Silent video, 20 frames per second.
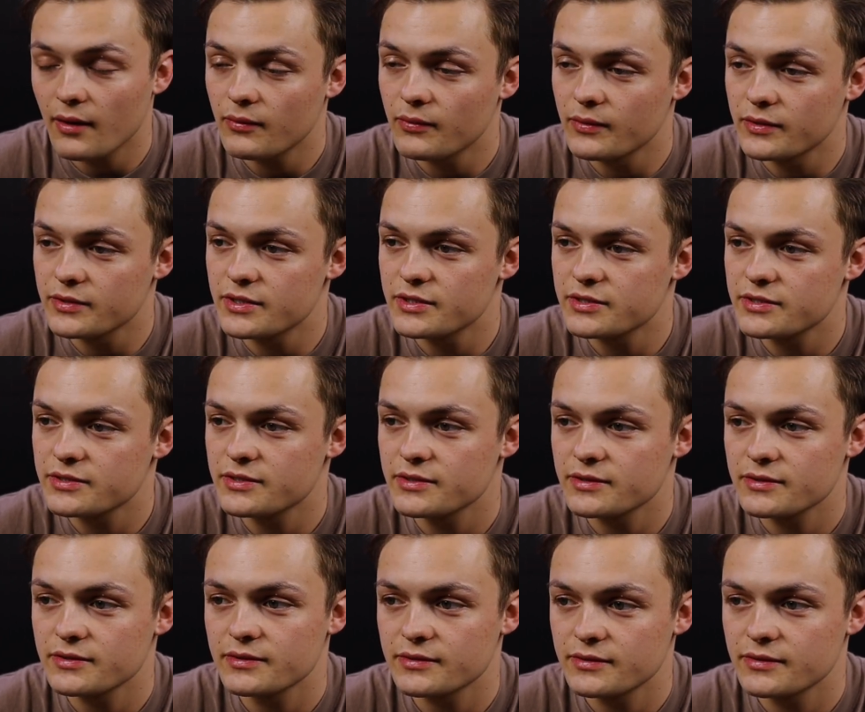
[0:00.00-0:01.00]
we're just
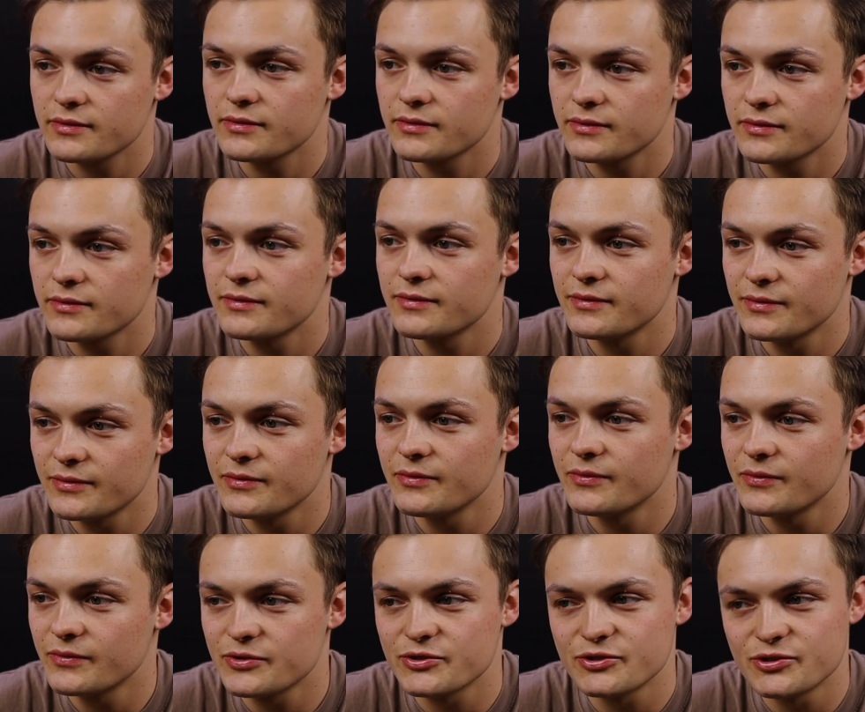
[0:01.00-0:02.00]

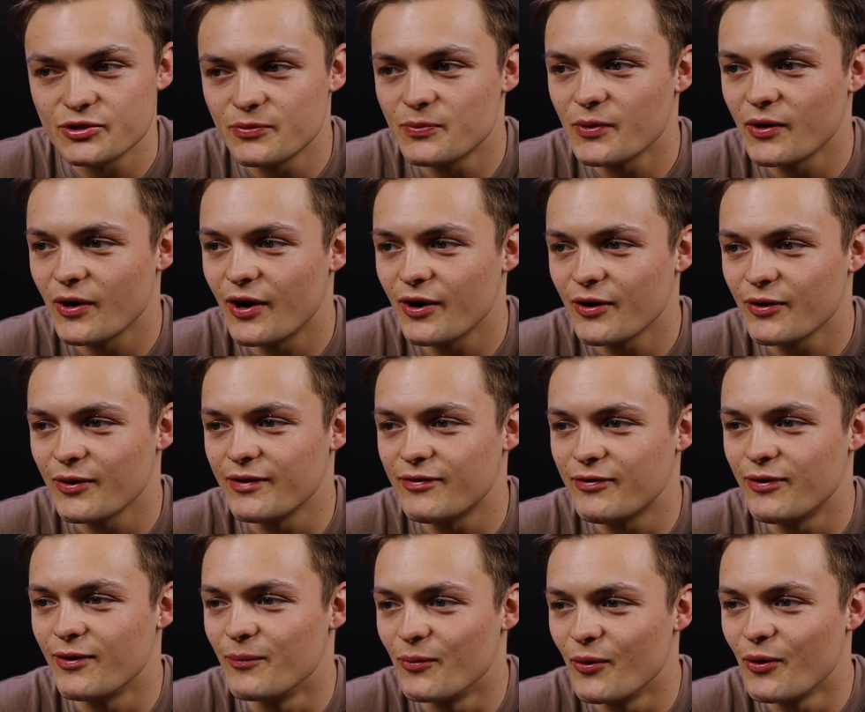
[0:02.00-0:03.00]
super hungry
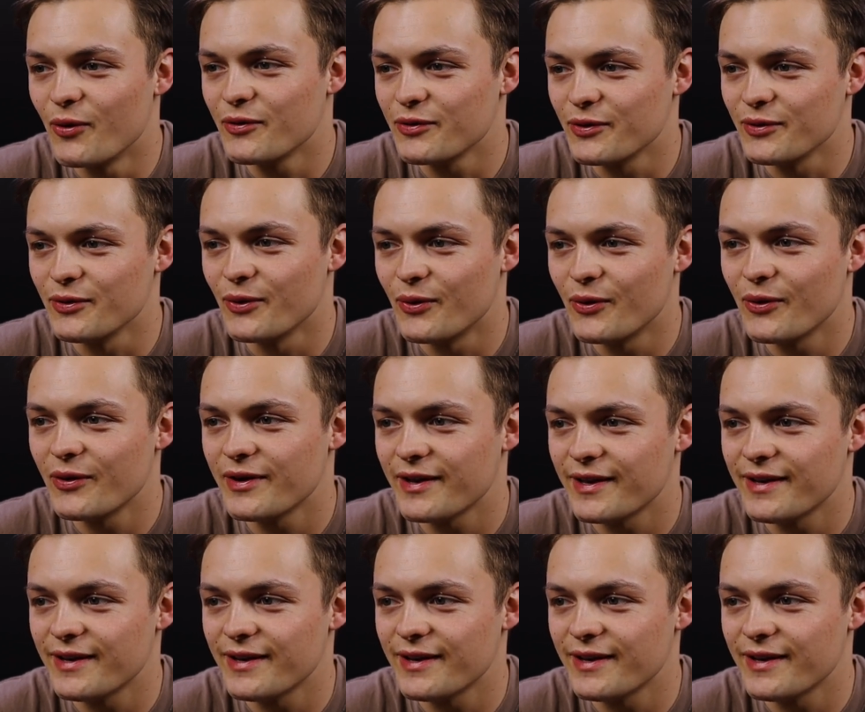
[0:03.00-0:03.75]
for more of the Lord,